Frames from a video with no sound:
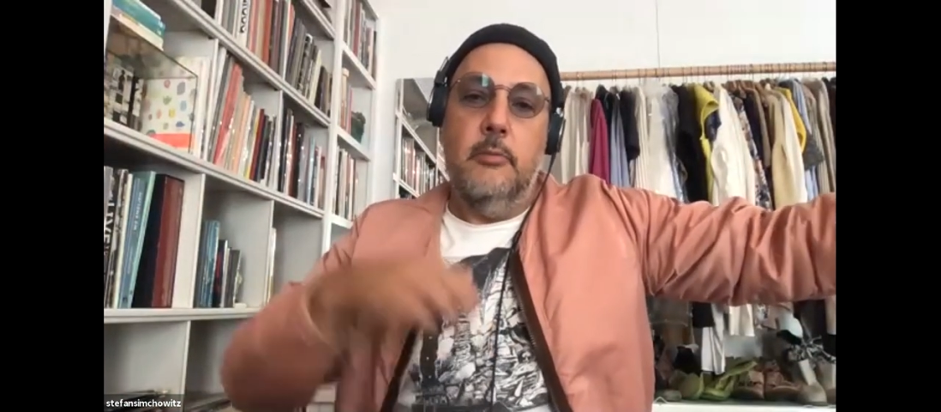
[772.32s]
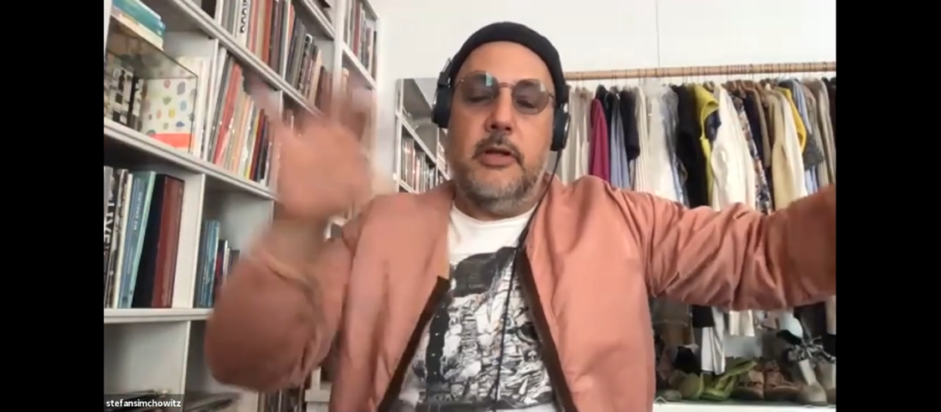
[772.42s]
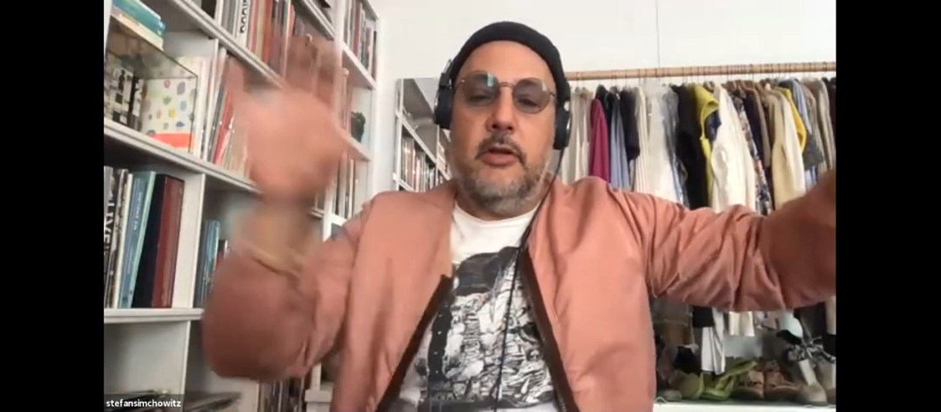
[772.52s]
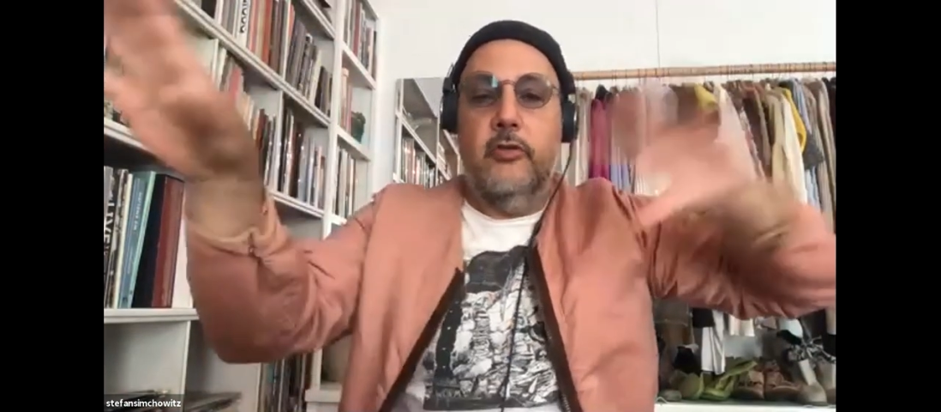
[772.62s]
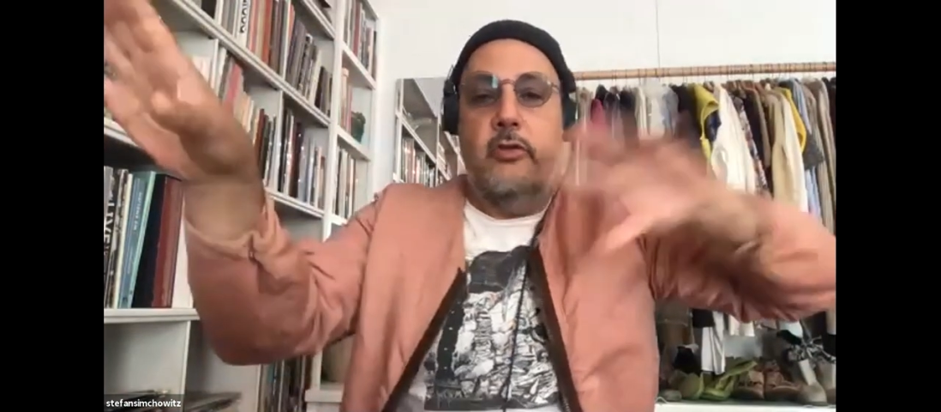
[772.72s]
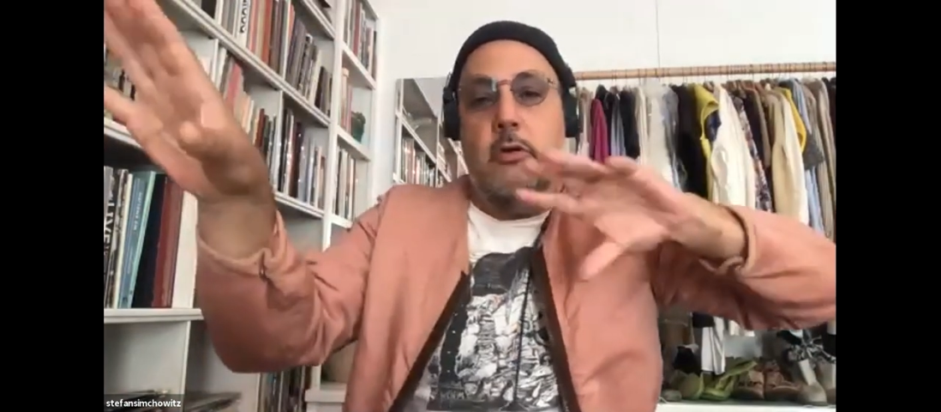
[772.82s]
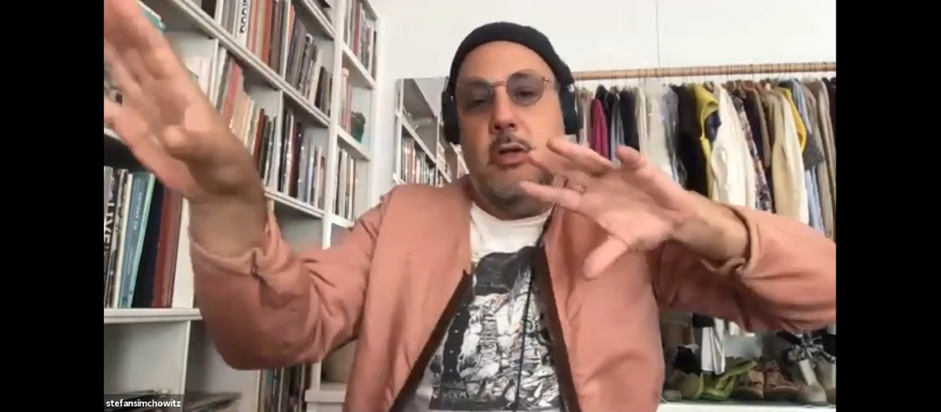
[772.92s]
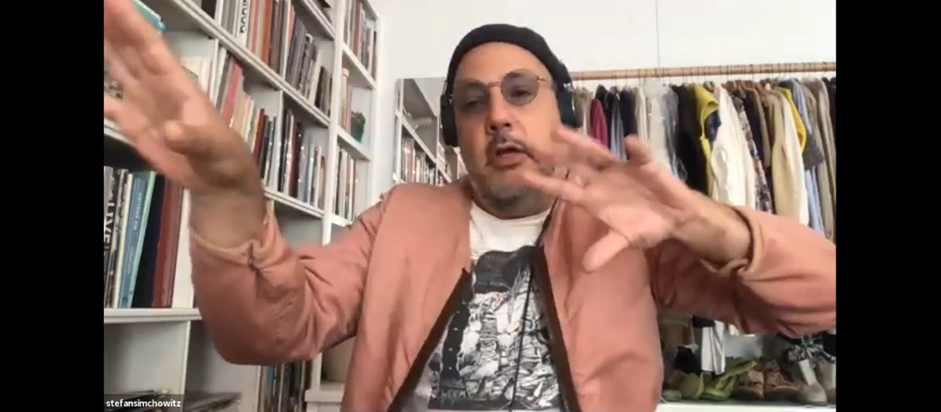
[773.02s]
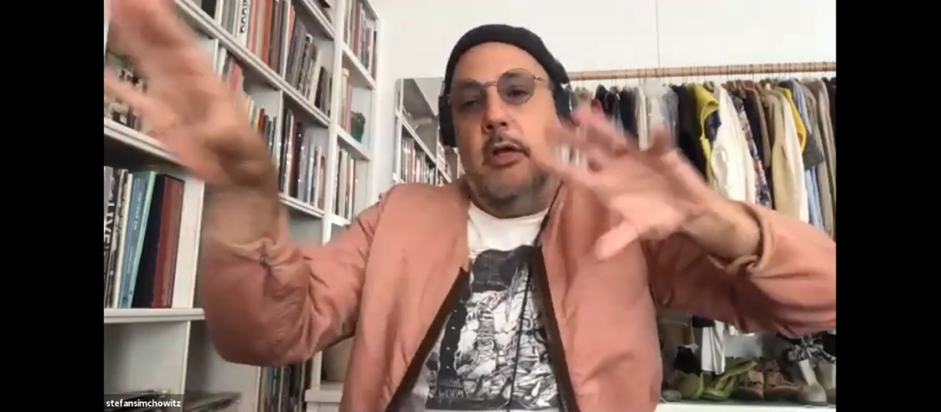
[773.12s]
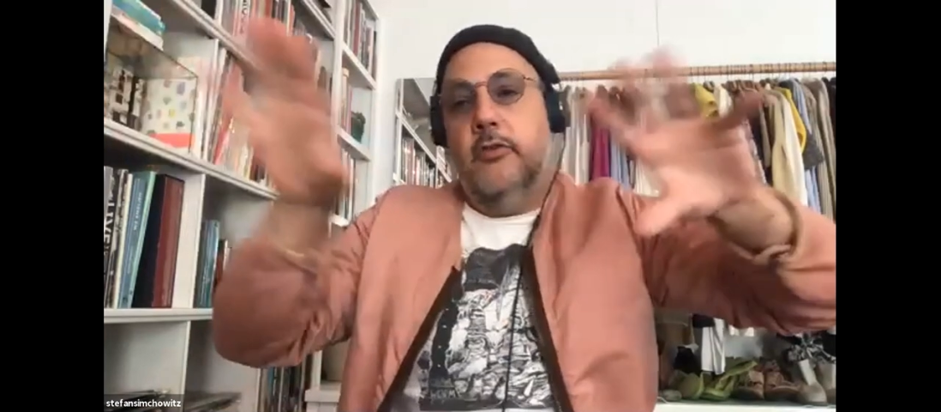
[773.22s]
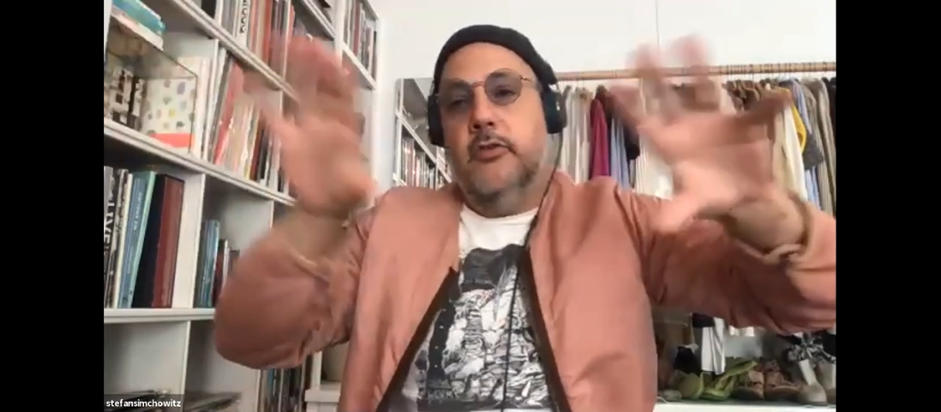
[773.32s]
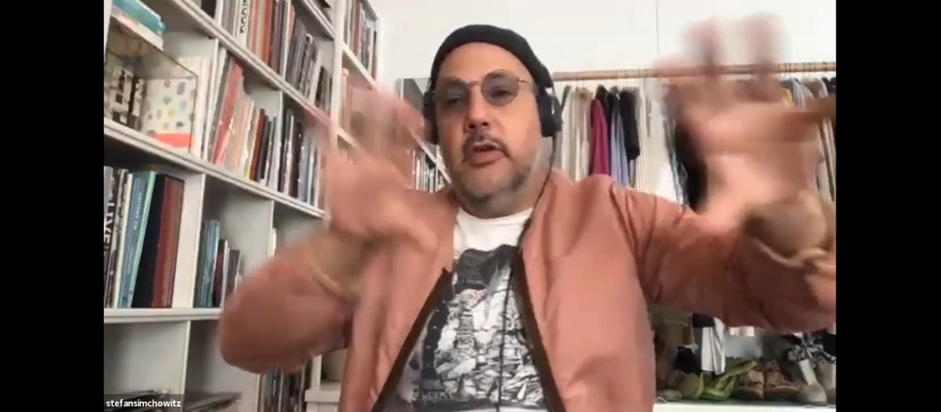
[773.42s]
but it's so i